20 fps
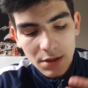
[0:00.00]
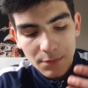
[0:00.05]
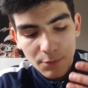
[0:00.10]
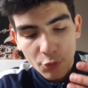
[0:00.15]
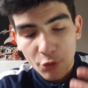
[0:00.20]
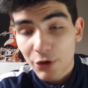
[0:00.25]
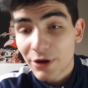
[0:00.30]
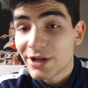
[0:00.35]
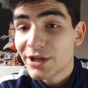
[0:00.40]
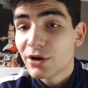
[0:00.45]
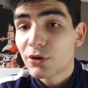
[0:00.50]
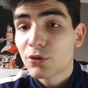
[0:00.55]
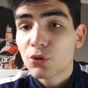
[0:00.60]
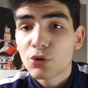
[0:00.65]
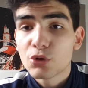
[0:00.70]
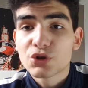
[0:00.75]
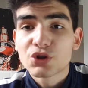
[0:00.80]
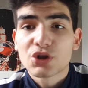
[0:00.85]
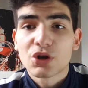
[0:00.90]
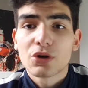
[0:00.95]
Mourinho
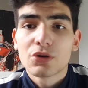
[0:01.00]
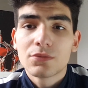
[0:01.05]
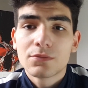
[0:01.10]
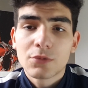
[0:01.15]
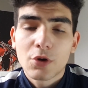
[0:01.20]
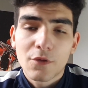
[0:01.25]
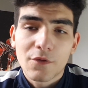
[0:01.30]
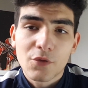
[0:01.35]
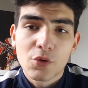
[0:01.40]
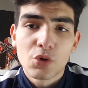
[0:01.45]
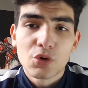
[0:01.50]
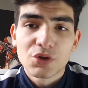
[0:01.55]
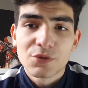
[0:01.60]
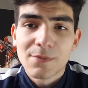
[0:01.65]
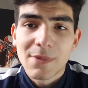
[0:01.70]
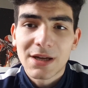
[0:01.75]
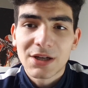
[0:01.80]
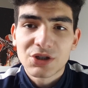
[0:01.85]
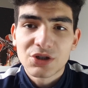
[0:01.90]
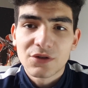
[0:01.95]
also, of course,
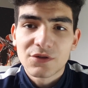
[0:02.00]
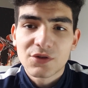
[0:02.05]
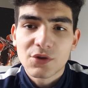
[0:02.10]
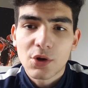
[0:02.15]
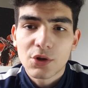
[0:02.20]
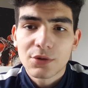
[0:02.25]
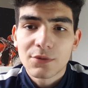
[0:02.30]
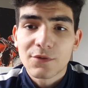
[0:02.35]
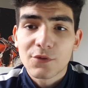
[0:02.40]
manager of Tottenham,